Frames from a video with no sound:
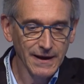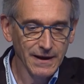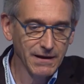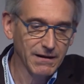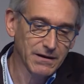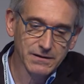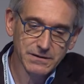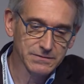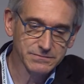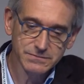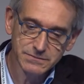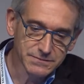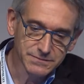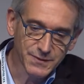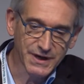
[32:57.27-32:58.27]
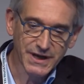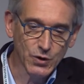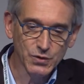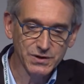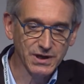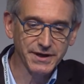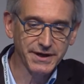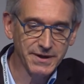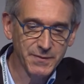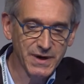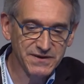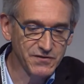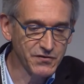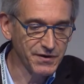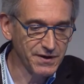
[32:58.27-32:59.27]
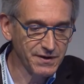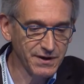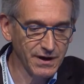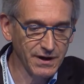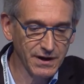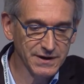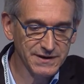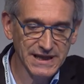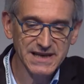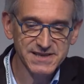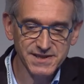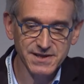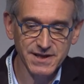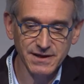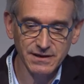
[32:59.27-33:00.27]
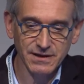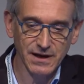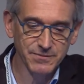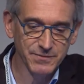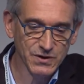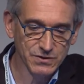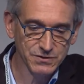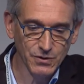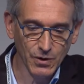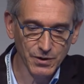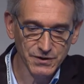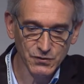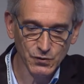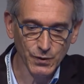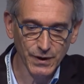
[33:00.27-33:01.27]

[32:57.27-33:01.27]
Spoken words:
Very good clinimetric testing. I'm not going to